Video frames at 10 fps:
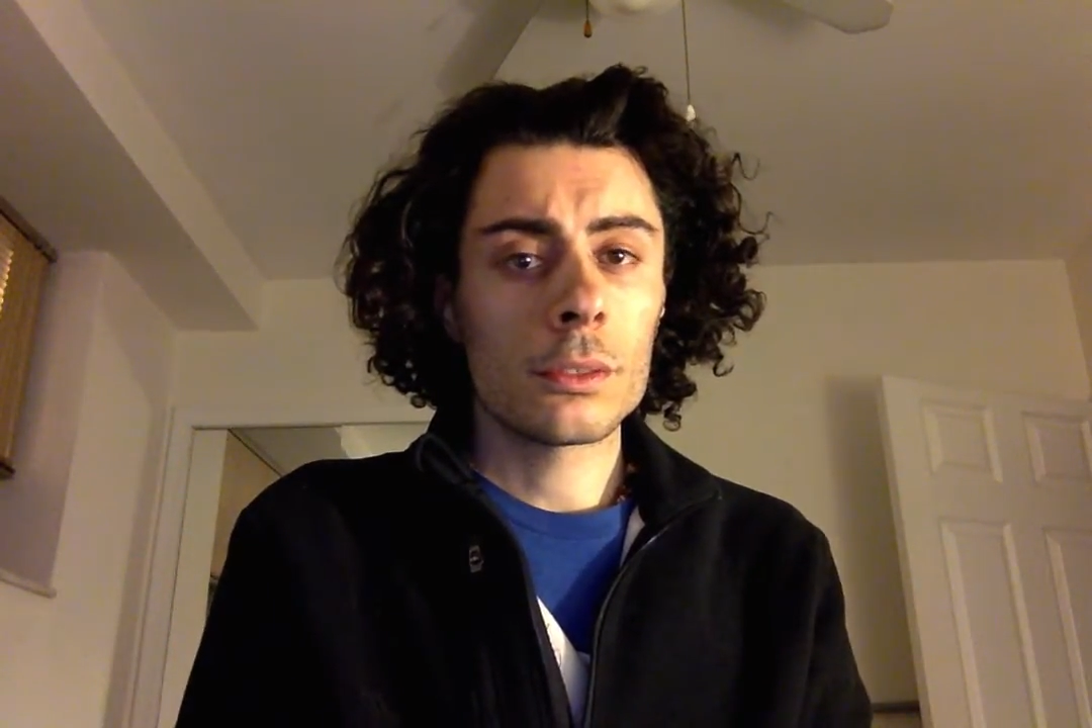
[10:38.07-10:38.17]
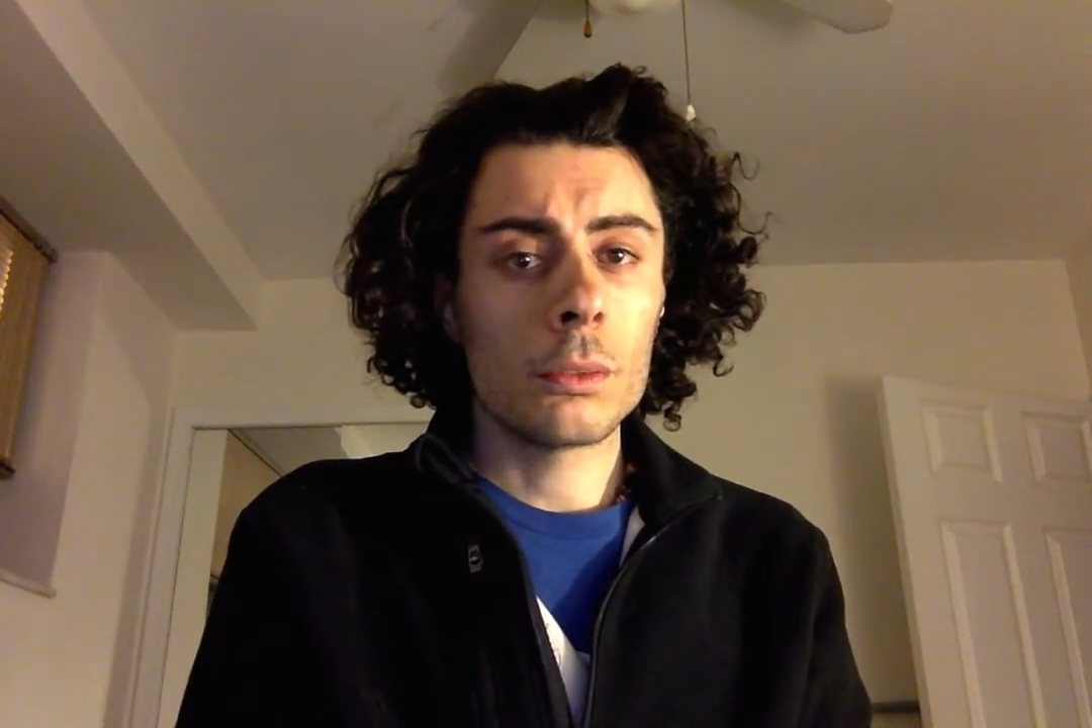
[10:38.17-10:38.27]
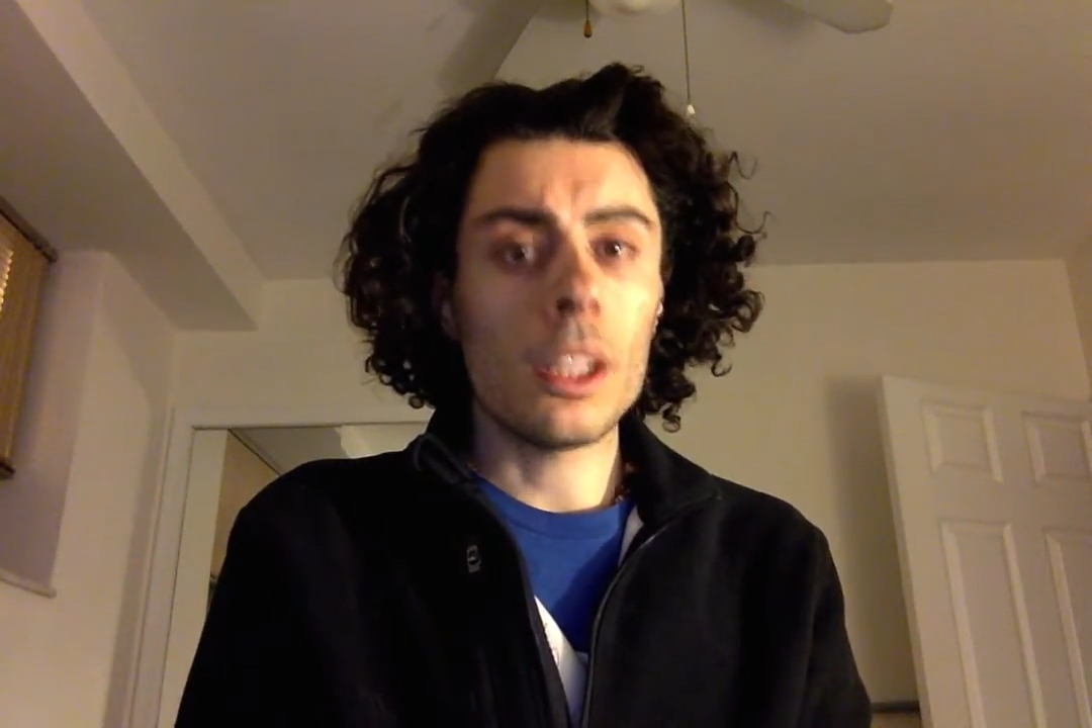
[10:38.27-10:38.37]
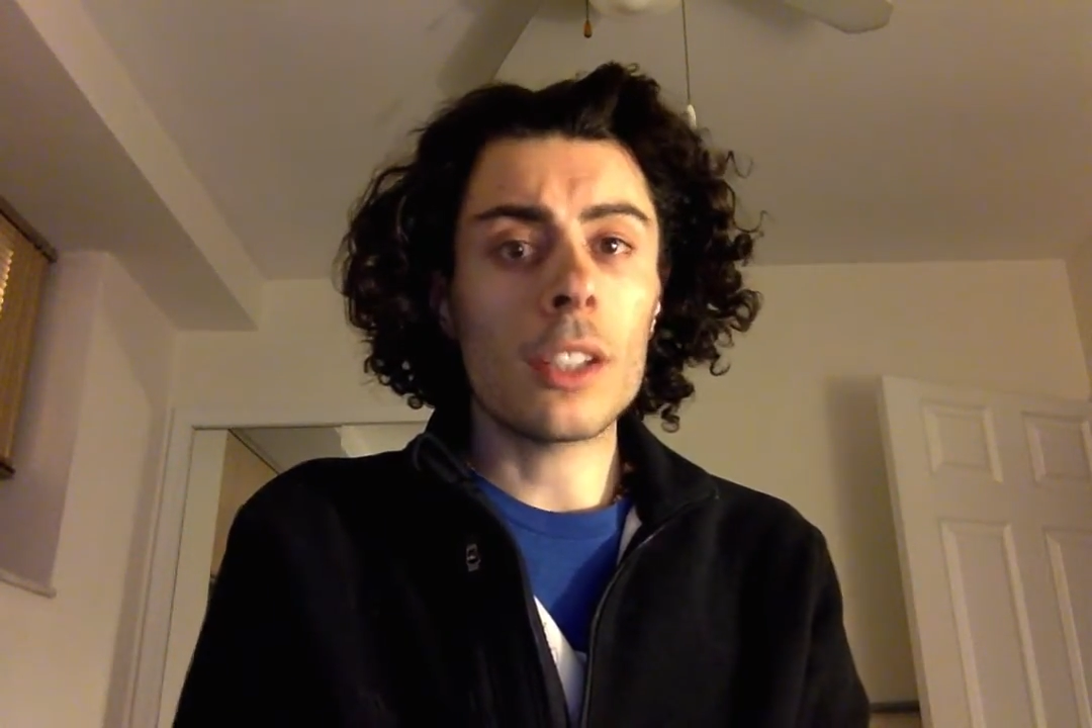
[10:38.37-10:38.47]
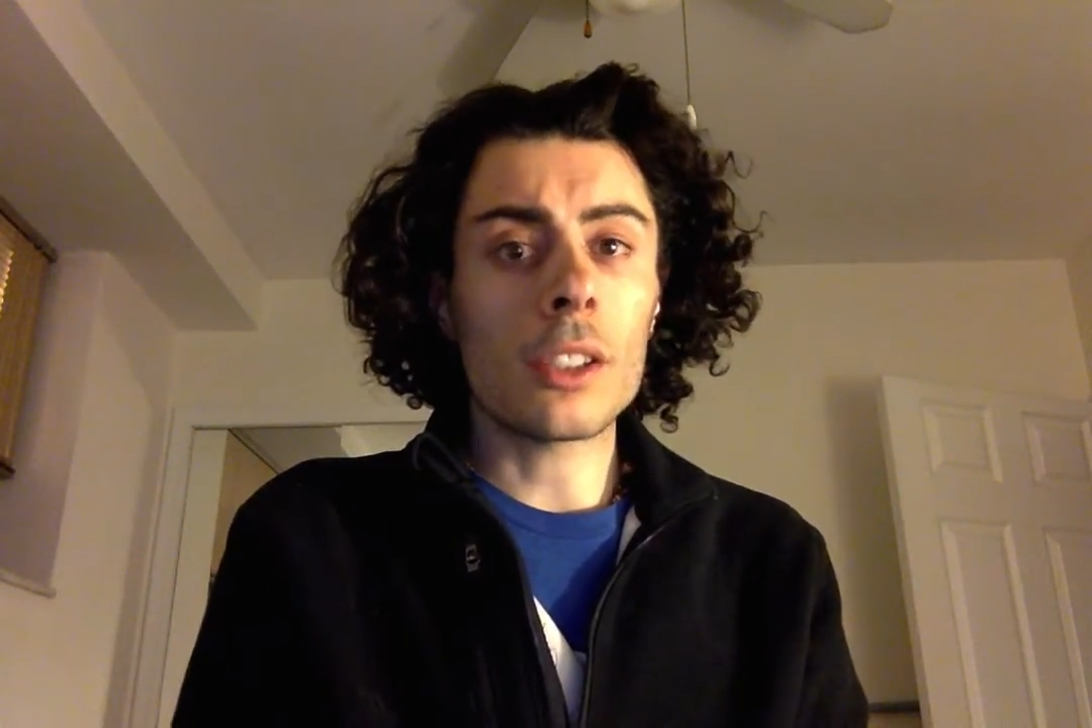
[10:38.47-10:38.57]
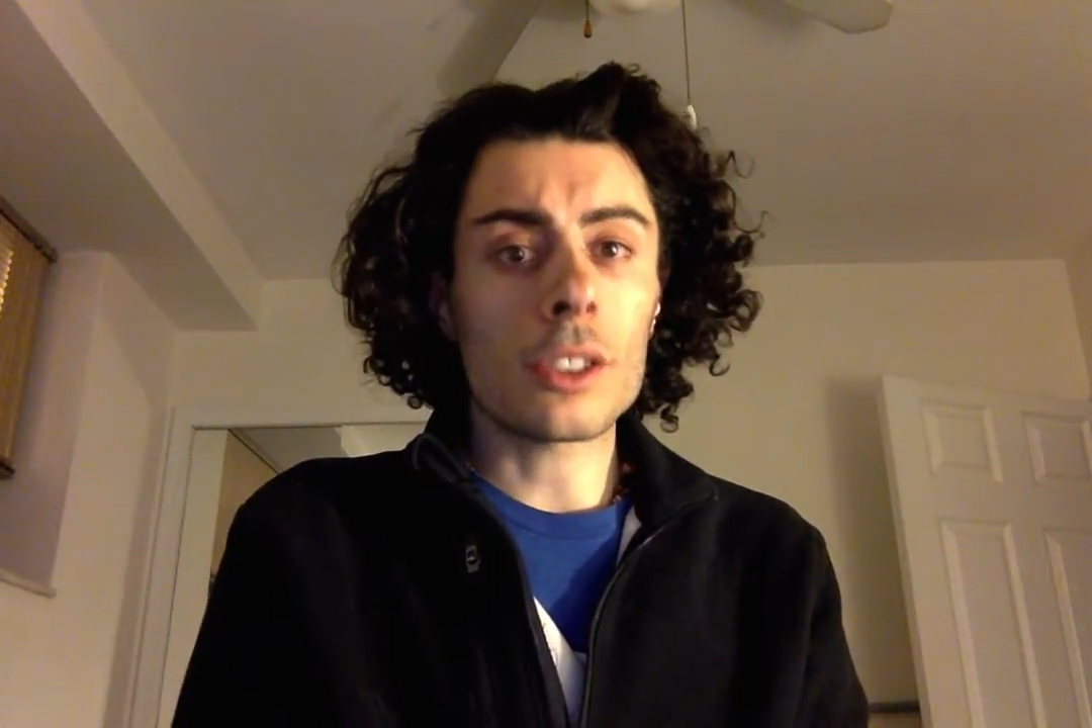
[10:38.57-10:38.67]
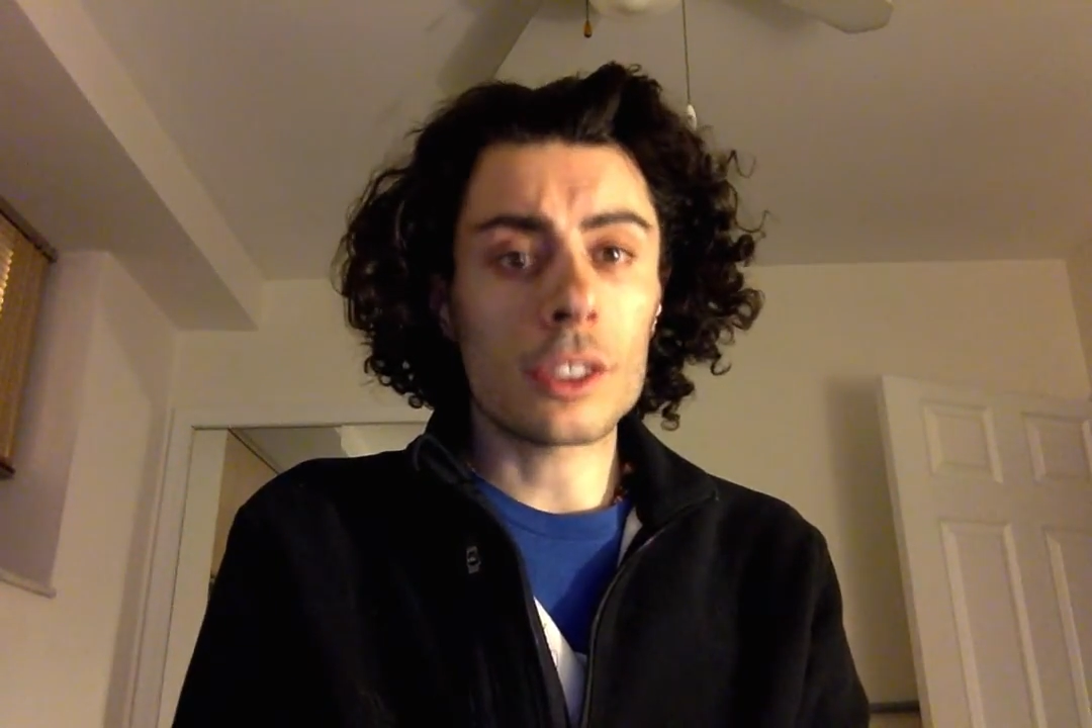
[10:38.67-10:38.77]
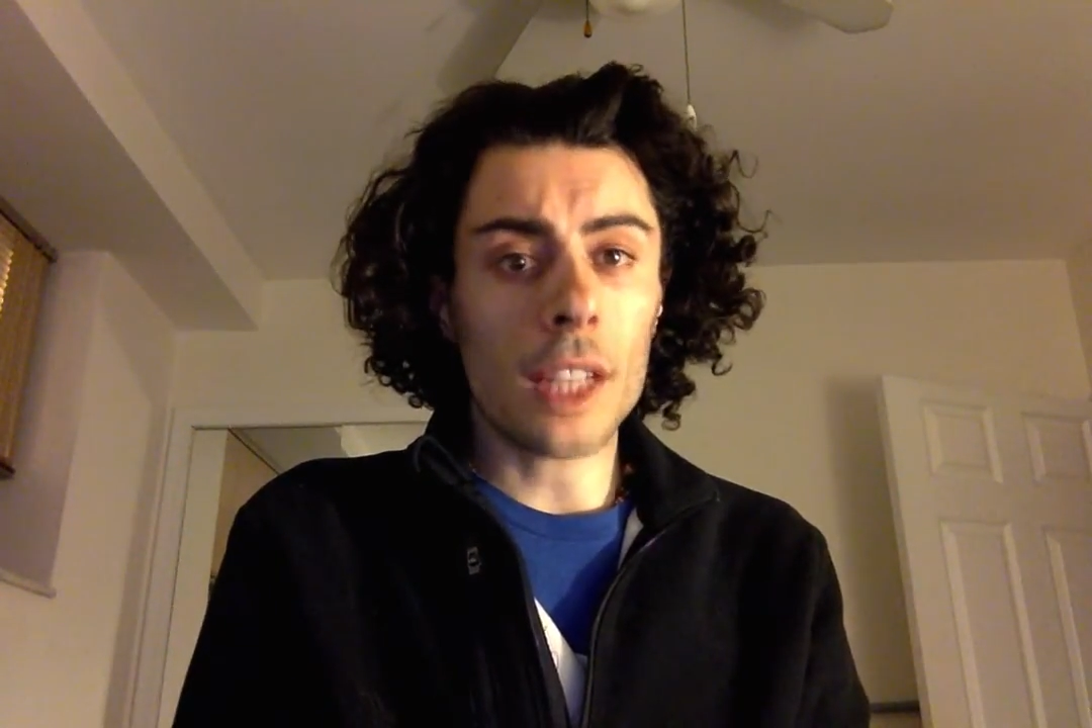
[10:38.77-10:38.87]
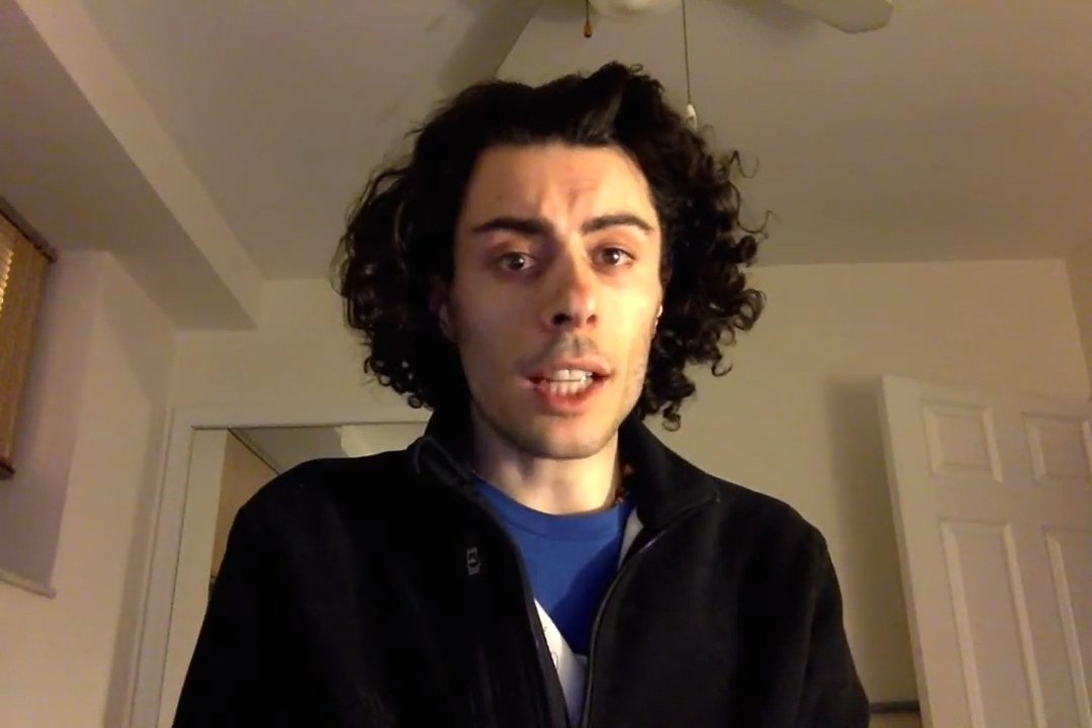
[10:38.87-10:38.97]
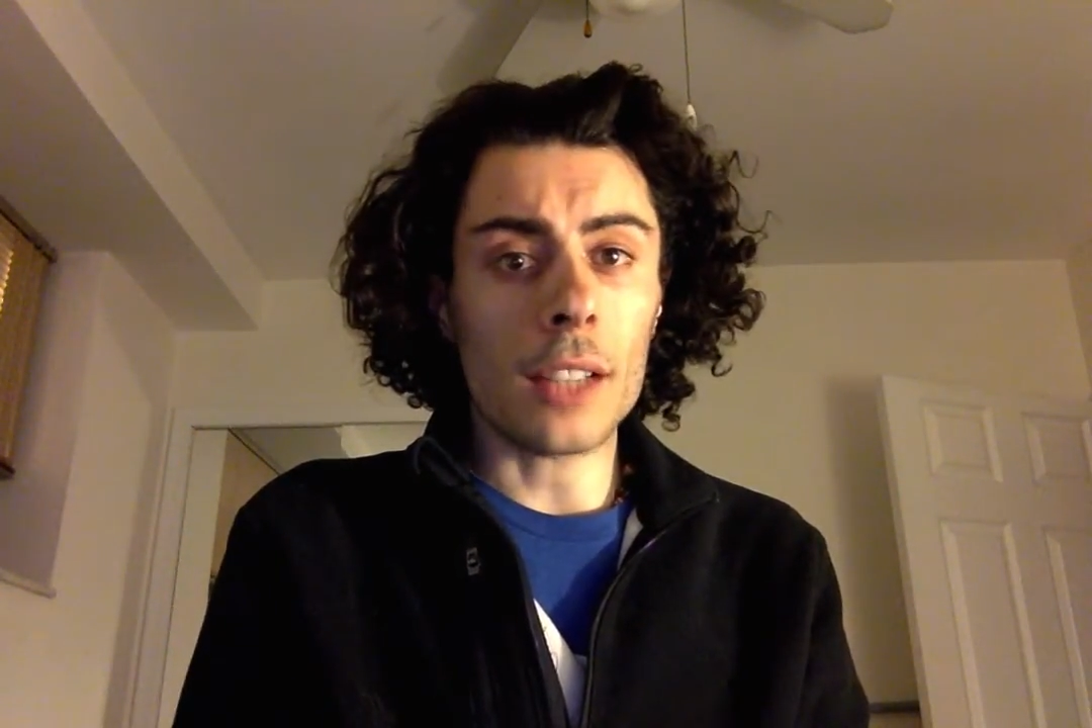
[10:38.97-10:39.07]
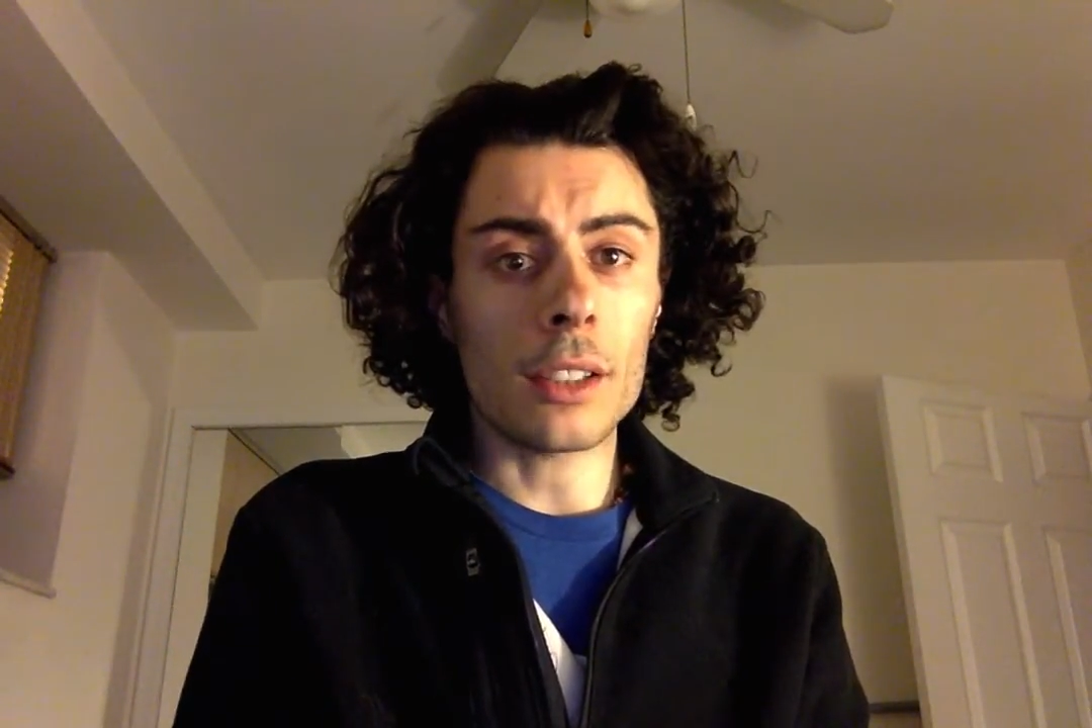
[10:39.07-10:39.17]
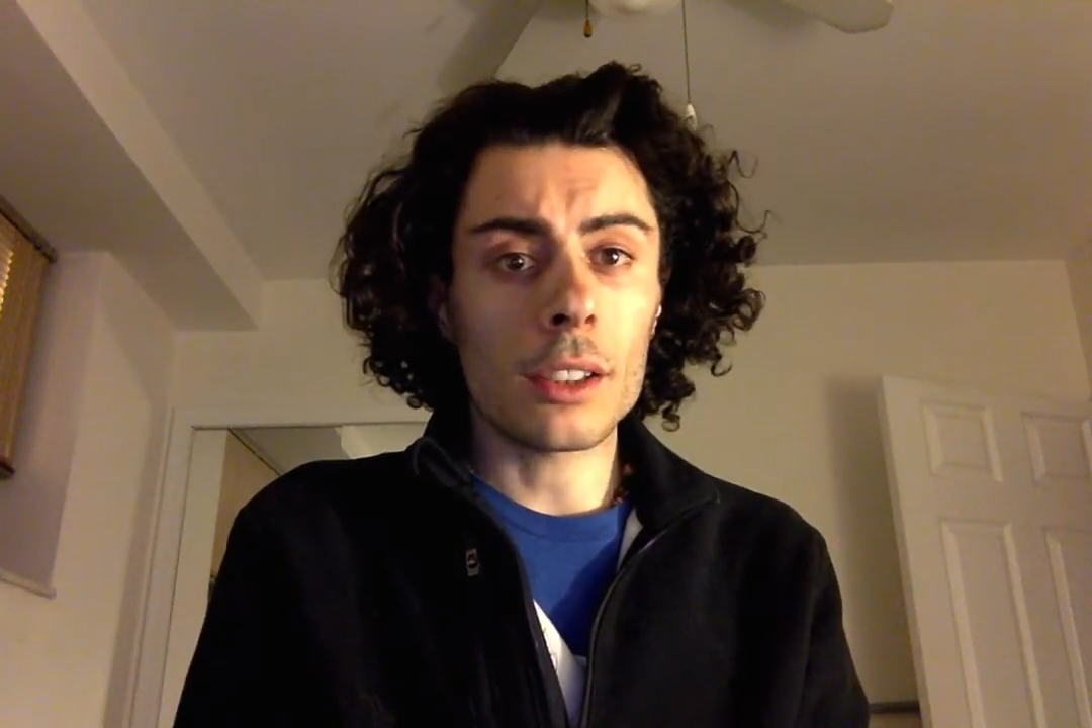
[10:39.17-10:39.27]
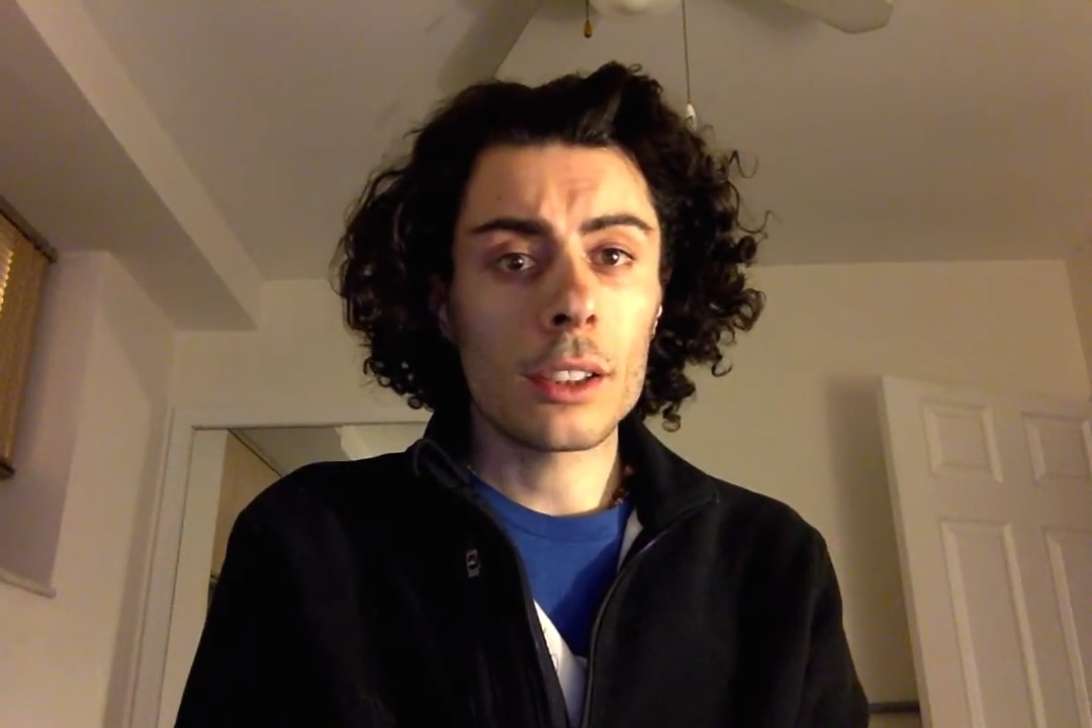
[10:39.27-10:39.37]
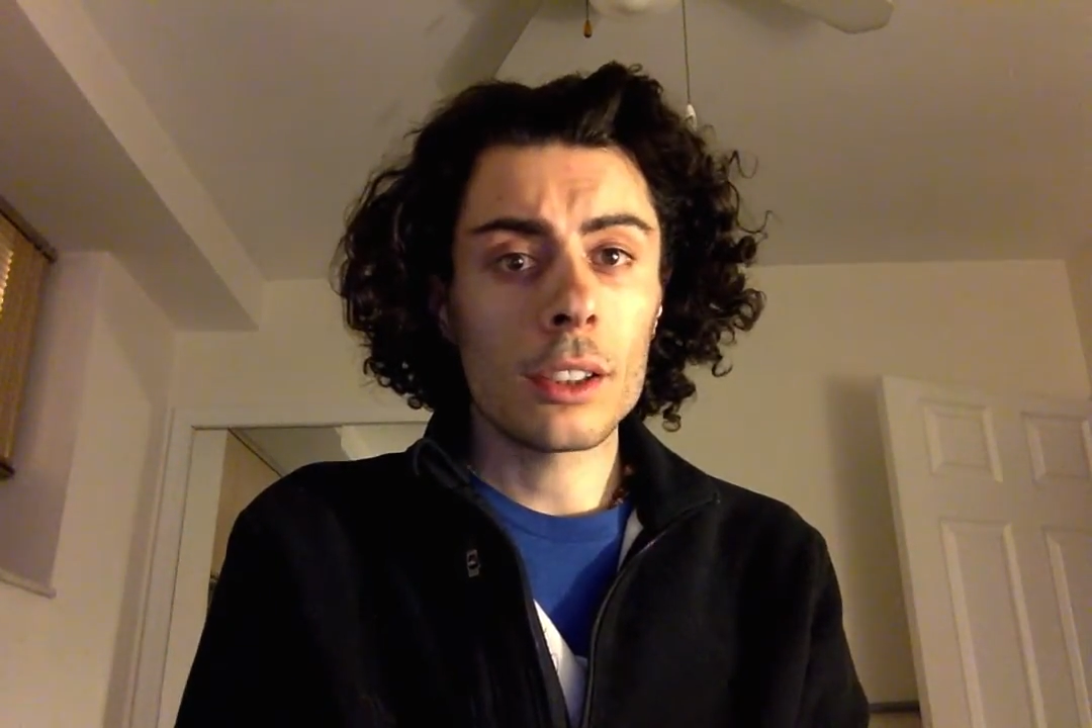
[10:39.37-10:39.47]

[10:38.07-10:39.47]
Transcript: We need to understand